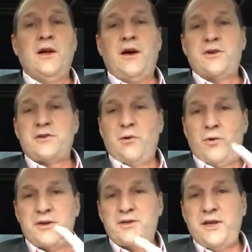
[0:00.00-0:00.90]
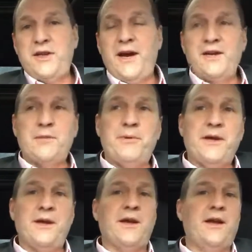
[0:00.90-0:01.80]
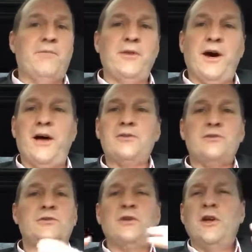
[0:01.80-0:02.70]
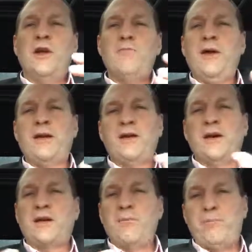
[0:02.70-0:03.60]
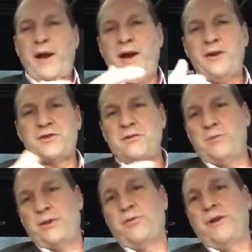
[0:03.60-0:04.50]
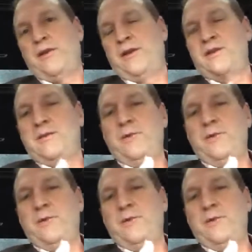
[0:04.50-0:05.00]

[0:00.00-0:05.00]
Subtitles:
All right, so I want to say that at the beginning, and I'm not making a comparison between things.